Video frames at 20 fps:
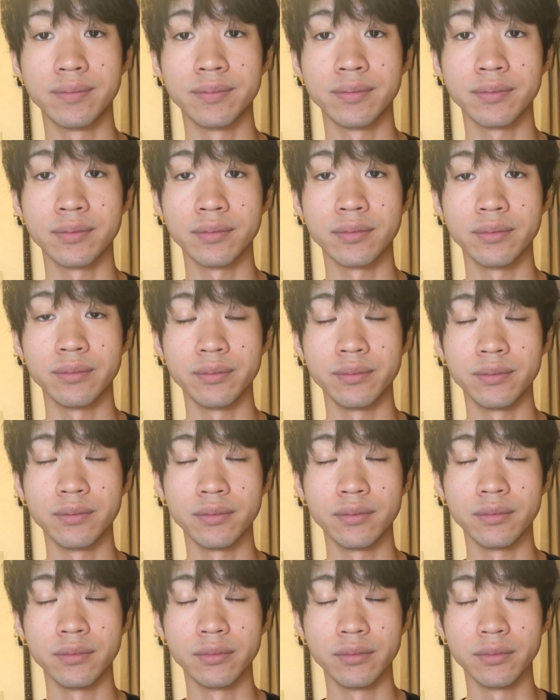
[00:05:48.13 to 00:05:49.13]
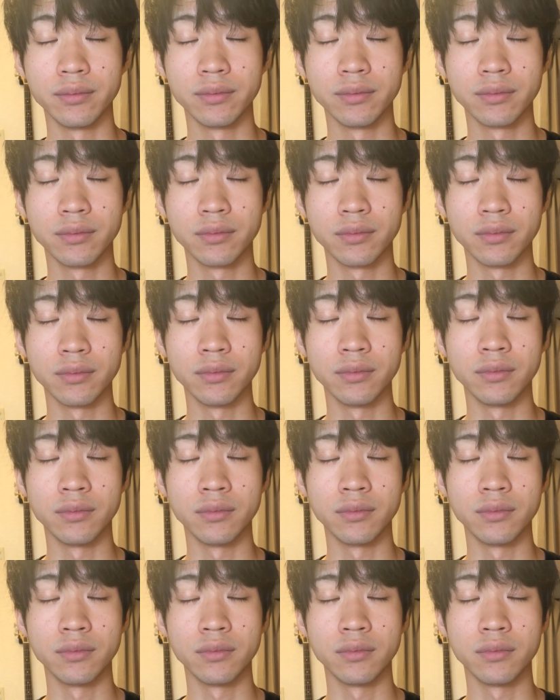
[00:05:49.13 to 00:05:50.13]

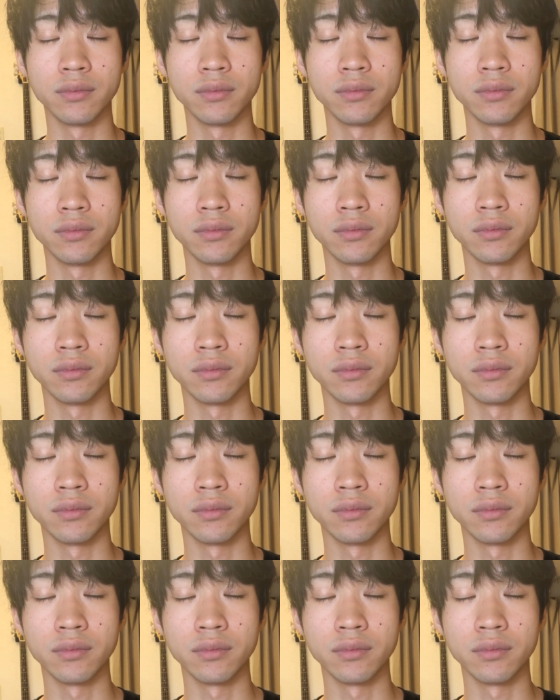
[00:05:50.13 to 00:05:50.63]
Nobody speaks.